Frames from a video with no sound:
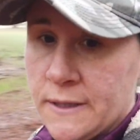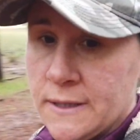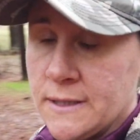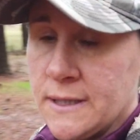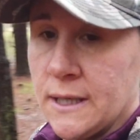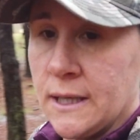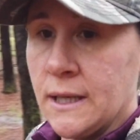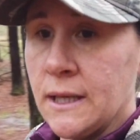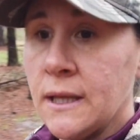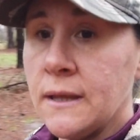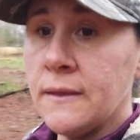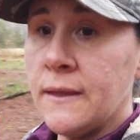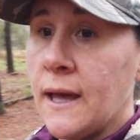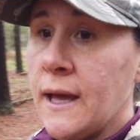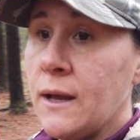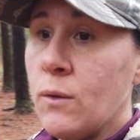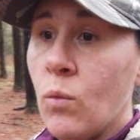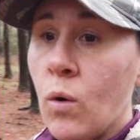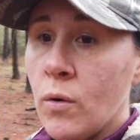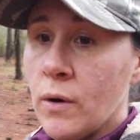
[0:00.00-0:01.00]
fencing.
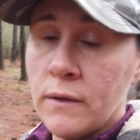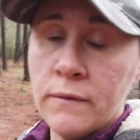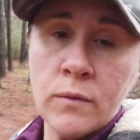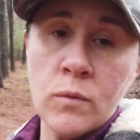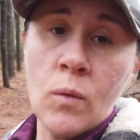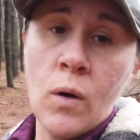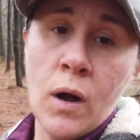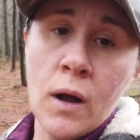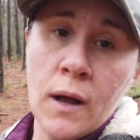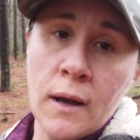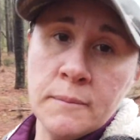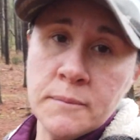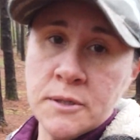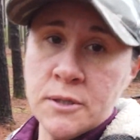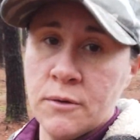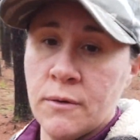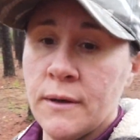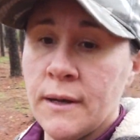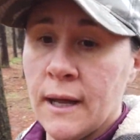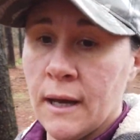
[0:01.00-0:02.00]
They won't even walk up
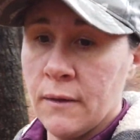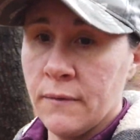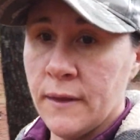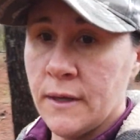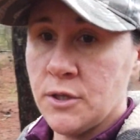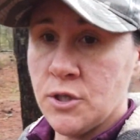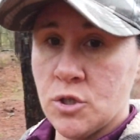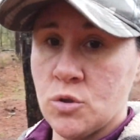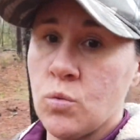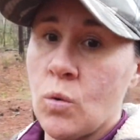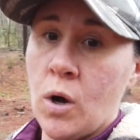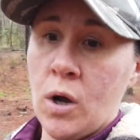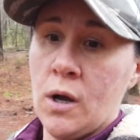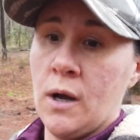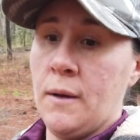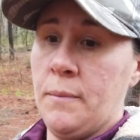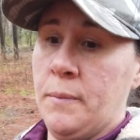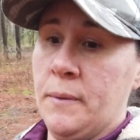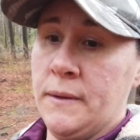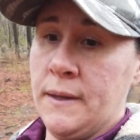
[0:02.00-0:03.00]
to it now. They just
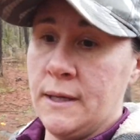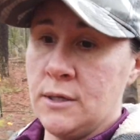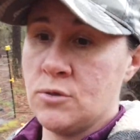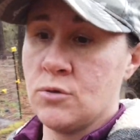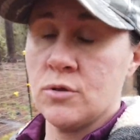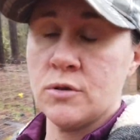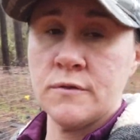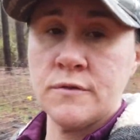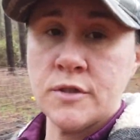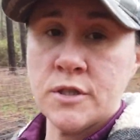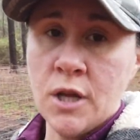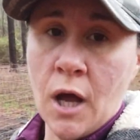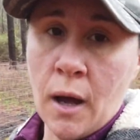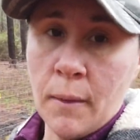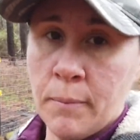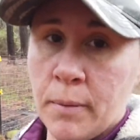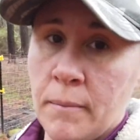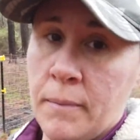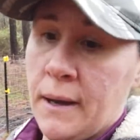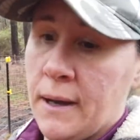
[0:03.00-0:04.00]
walk up and they sort of
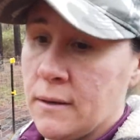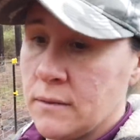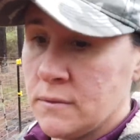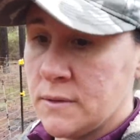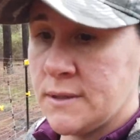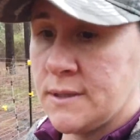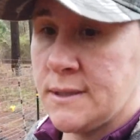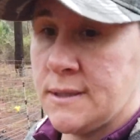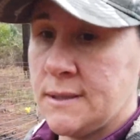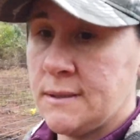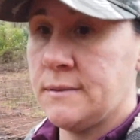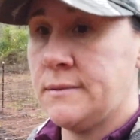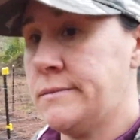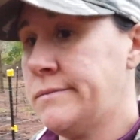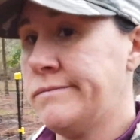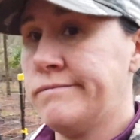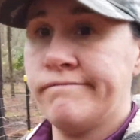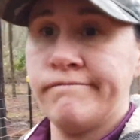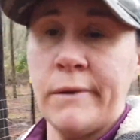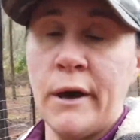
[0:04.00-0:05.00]
stop about
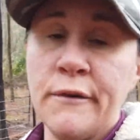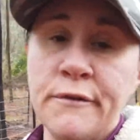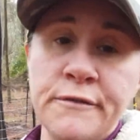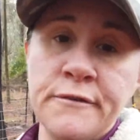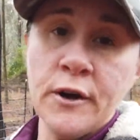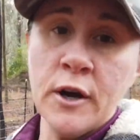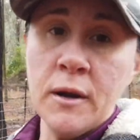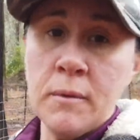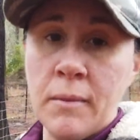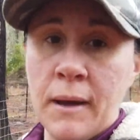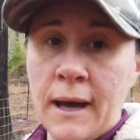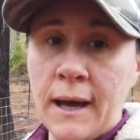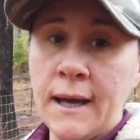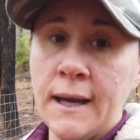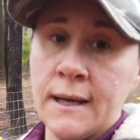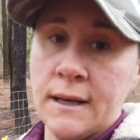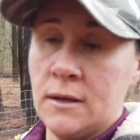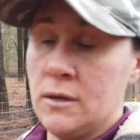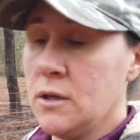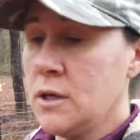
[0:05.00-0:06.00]
a foot
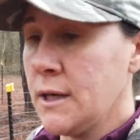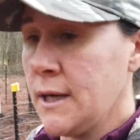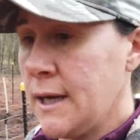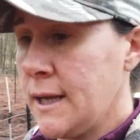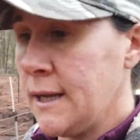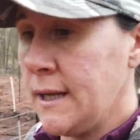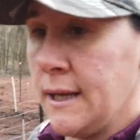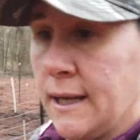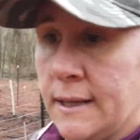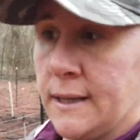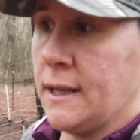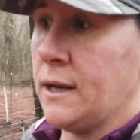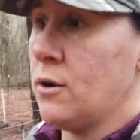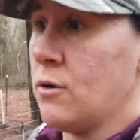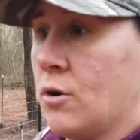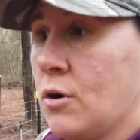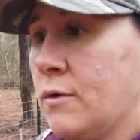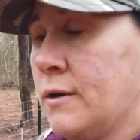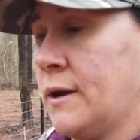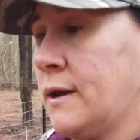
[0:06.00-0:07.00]
back and look at it, and they
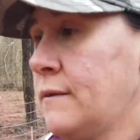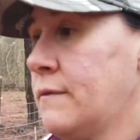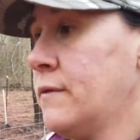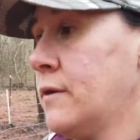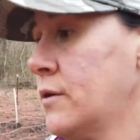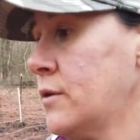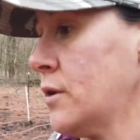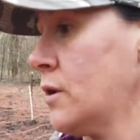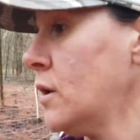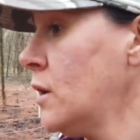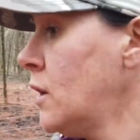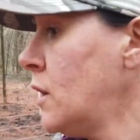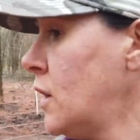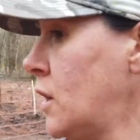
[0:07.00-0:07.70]
don't go any further.